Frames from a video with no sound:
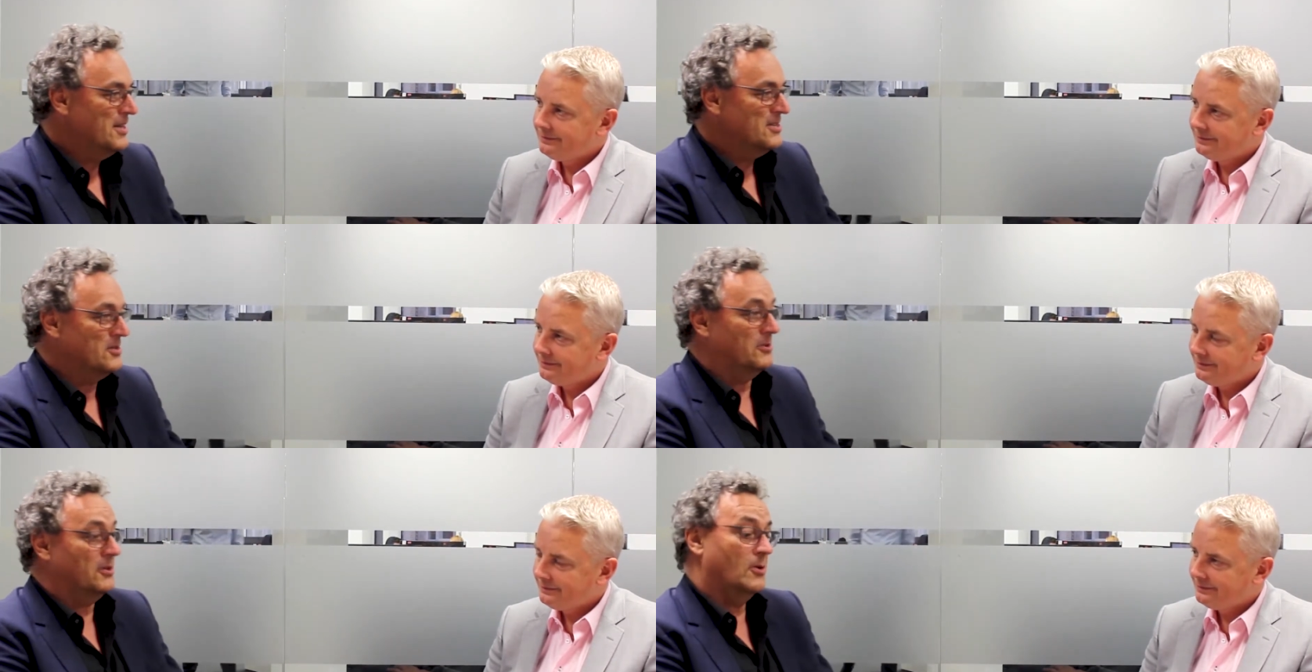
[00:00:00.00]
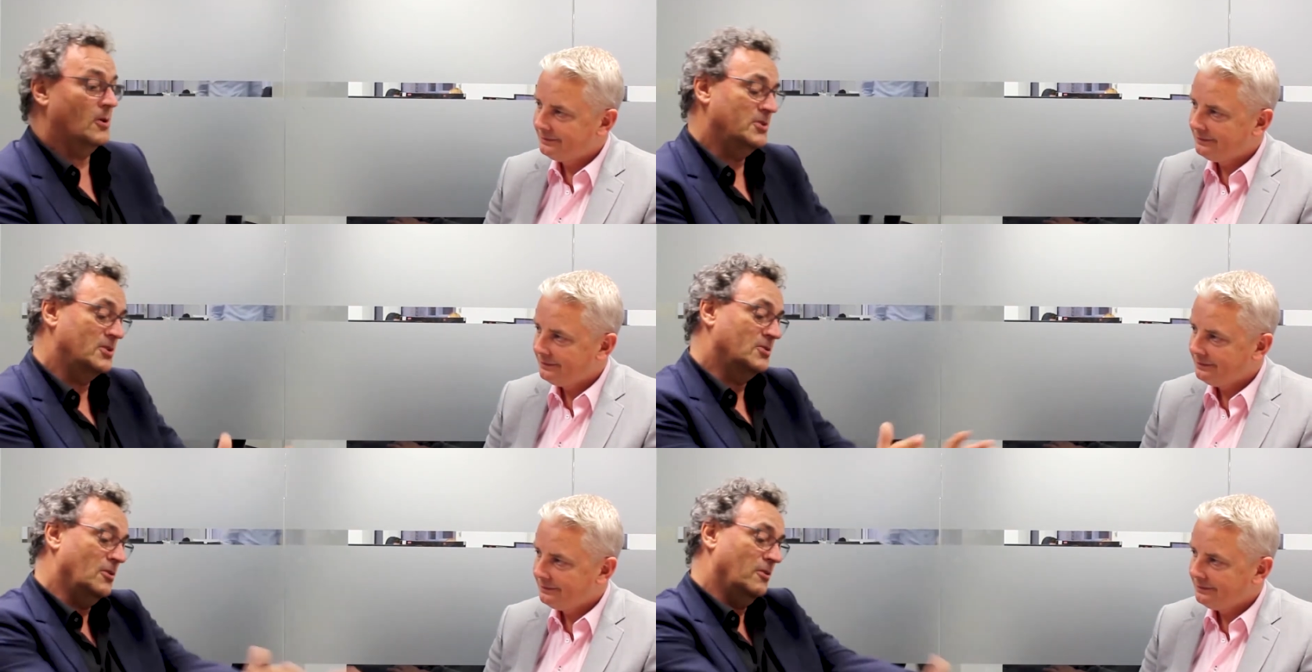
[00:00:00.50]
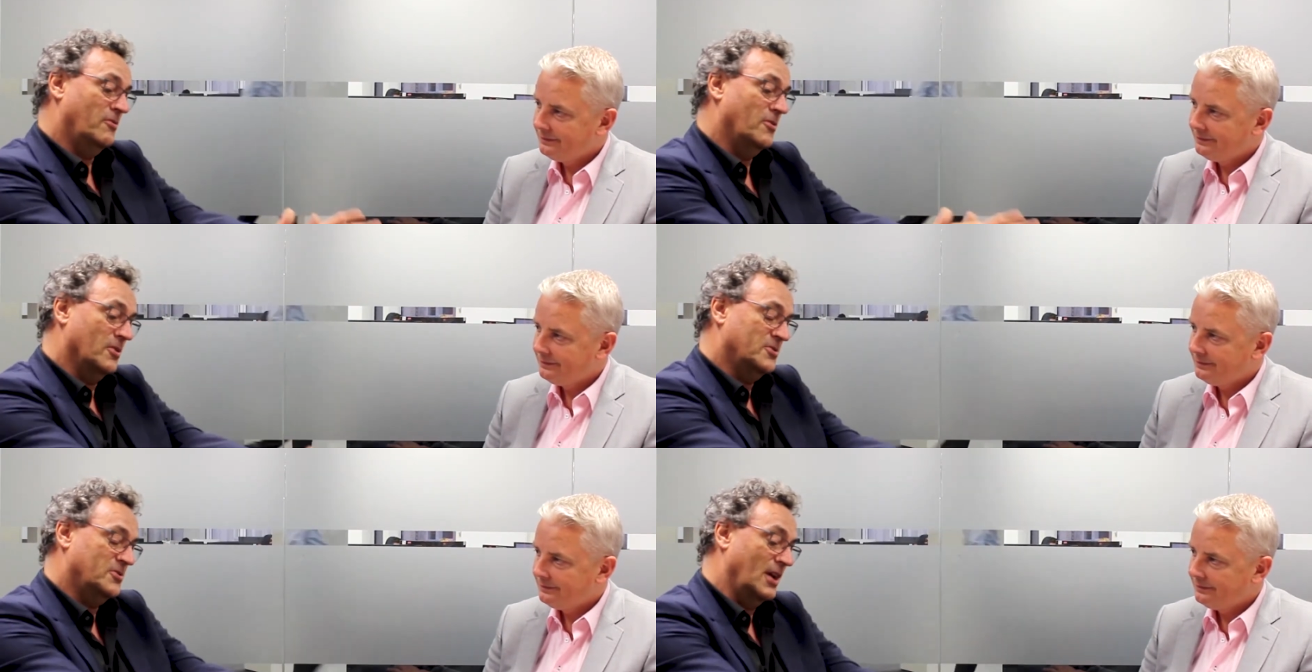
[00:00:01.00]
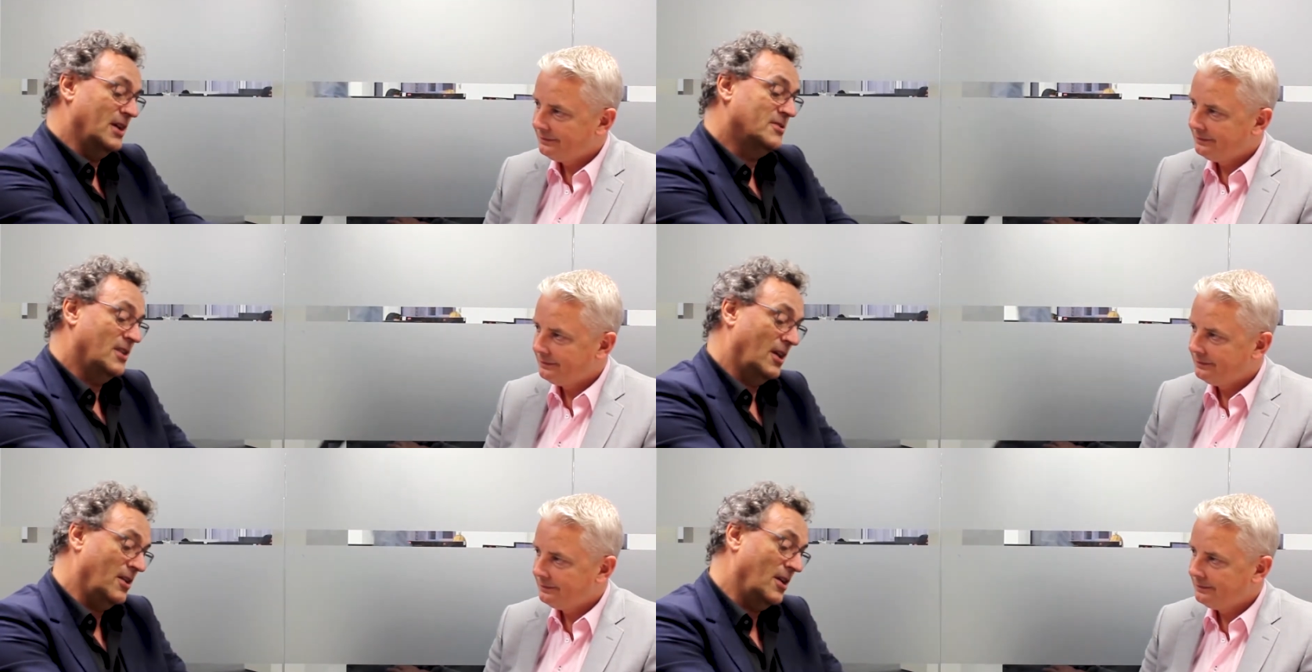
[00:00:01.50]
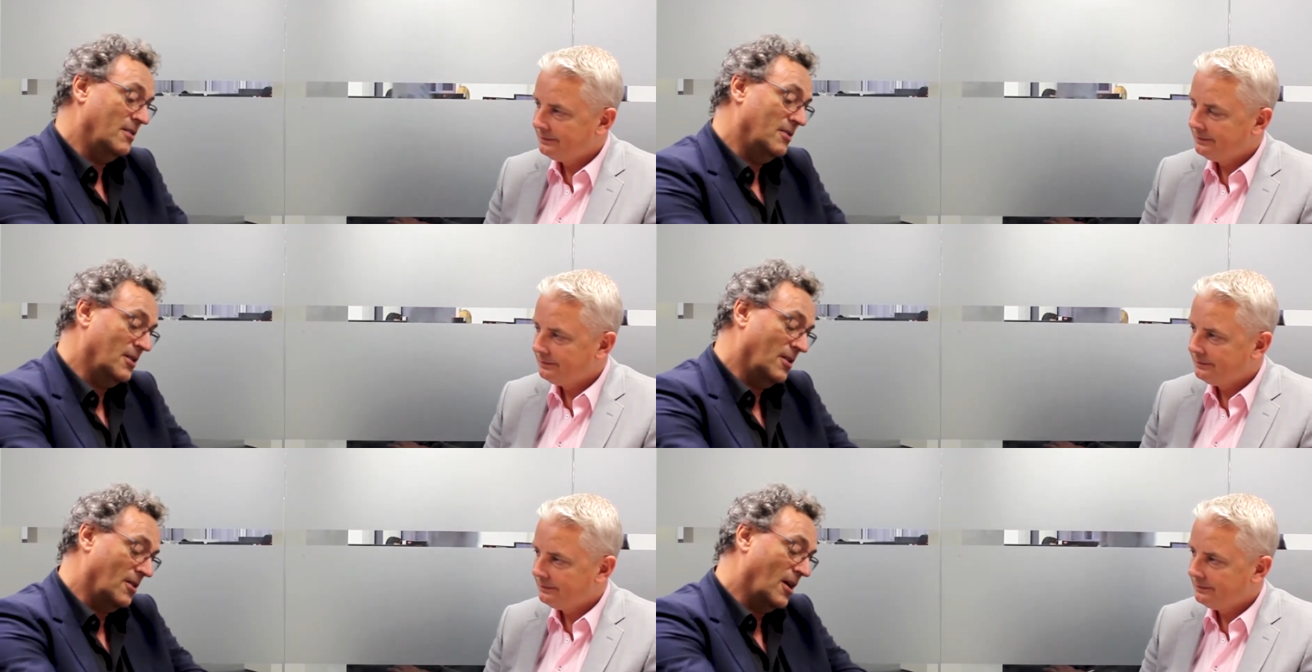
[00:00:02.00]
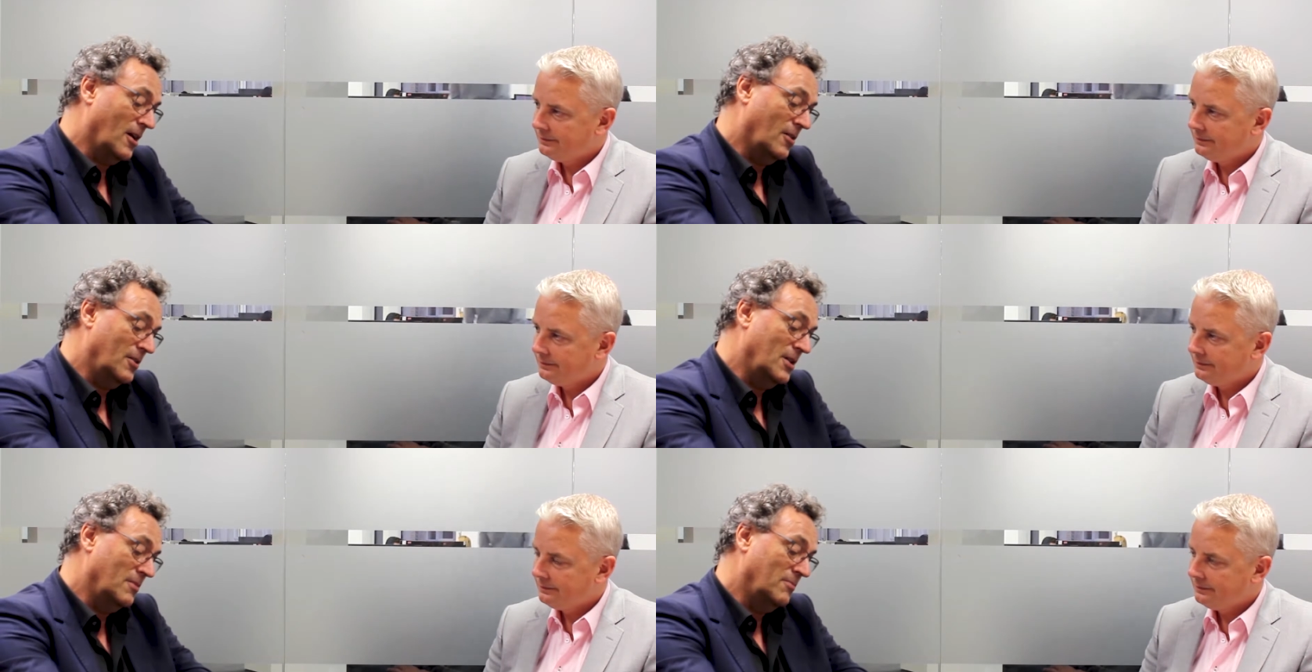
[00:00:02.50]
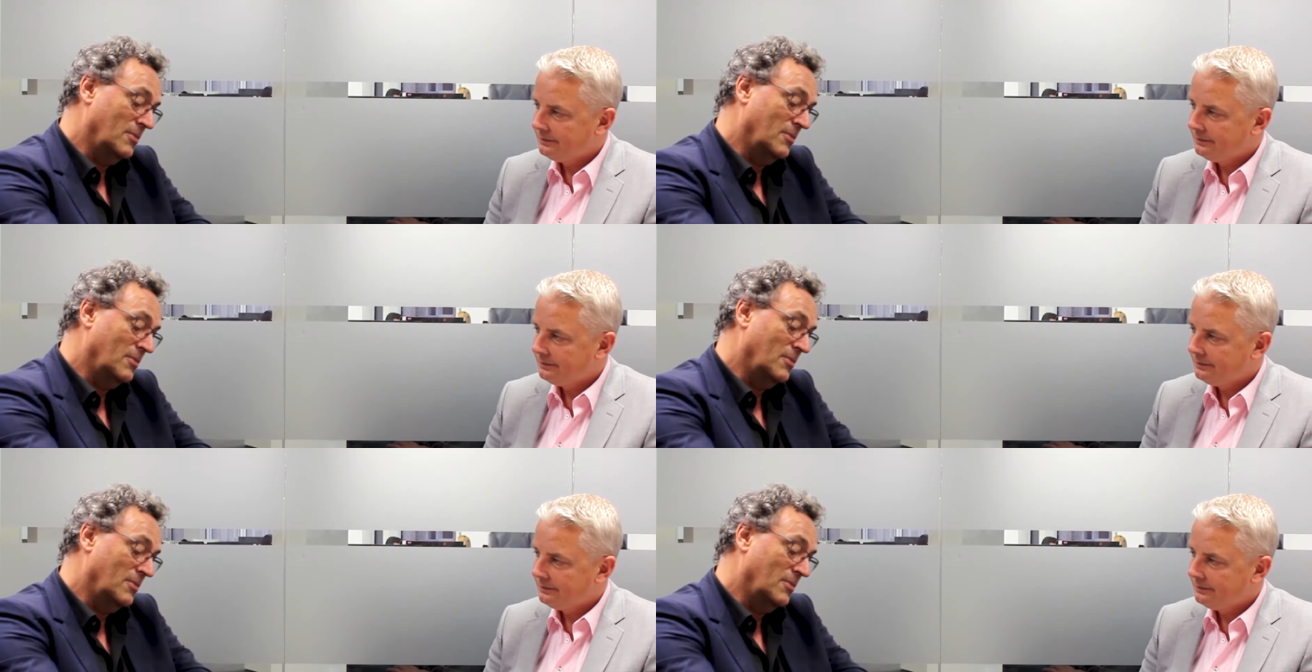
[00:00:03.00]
Speaker 1: So technology is good for those things that uh, are